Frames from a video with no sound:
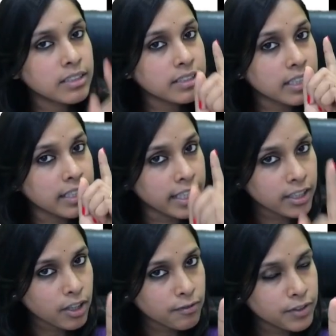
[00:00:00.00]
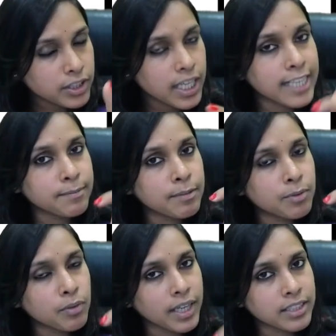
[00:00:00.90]
the link of which has been
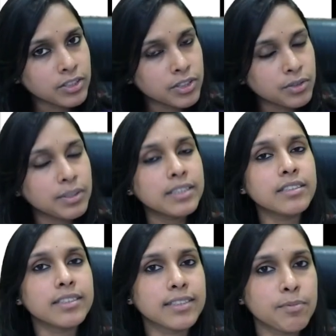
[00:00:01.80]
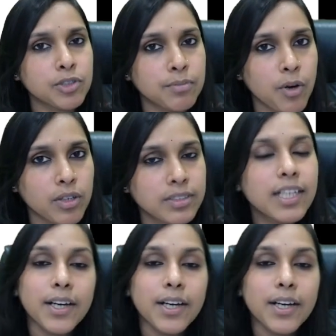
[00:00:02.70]
provided to you in the description box.